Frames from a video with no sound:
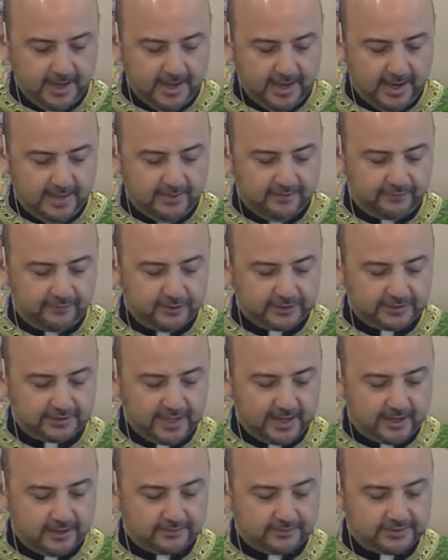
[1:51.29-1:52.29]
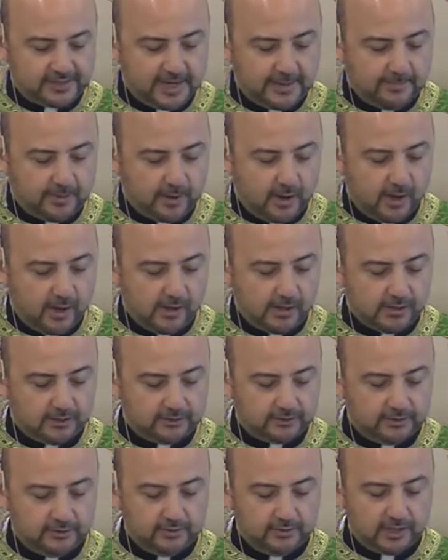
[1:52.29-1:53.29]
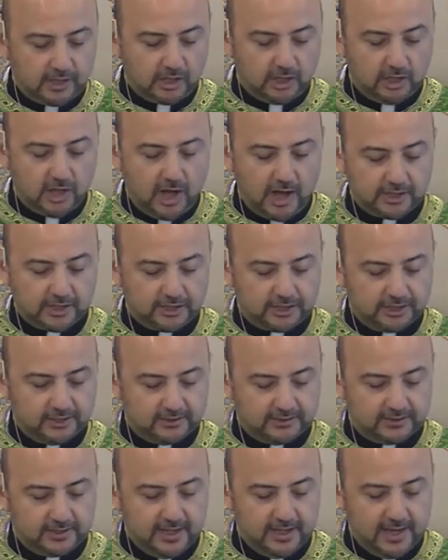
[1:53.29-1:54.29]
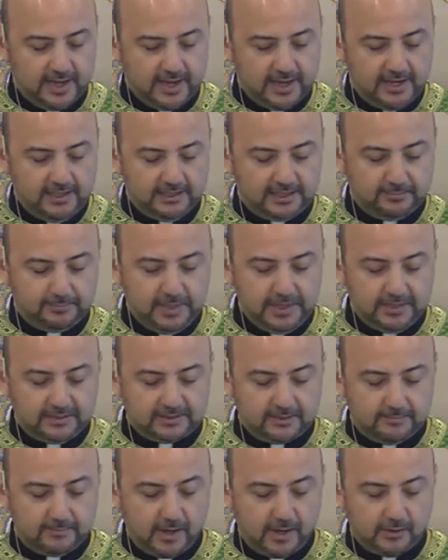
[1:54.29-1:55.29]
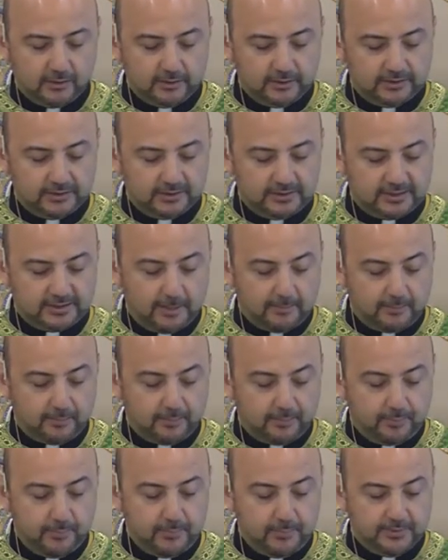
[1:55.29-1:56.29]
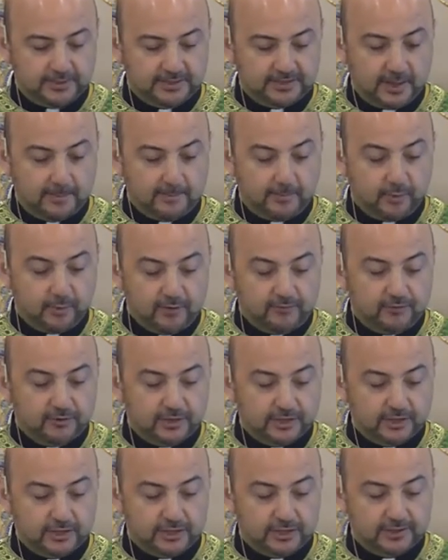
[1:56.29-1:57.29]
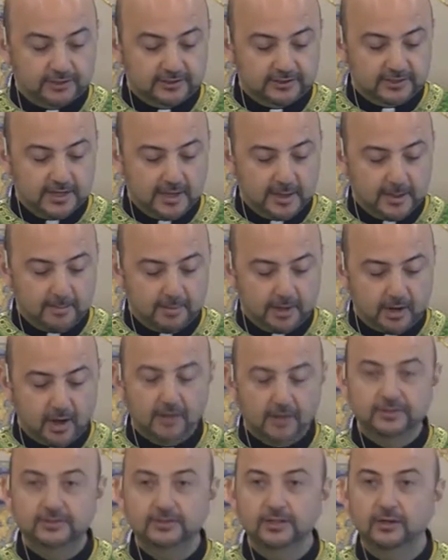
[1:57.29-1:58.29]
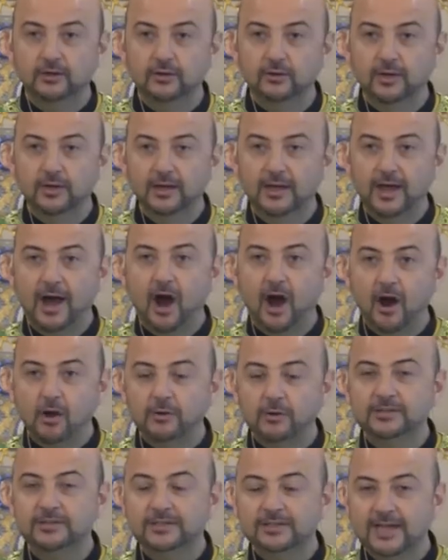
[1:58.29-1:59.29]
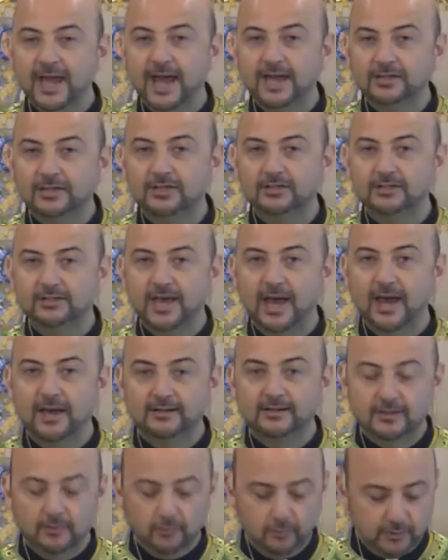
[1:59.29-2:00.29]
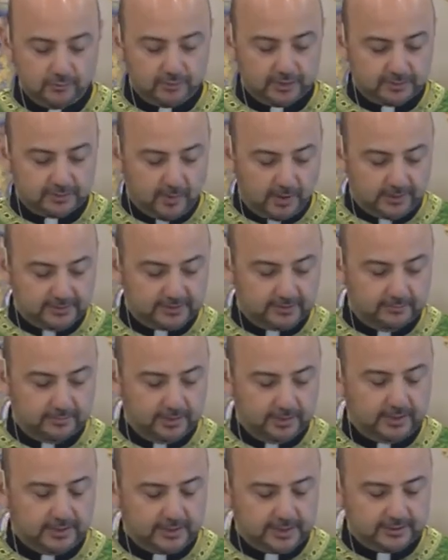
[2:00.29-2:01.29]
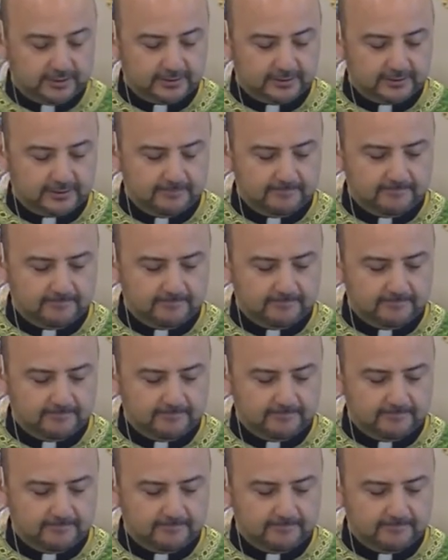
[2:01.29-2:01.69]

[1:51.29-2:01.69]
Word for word: In the first letter of St. Paul to the Colossians, he speaks about some some privileges, but also always attaches that with responsibilities.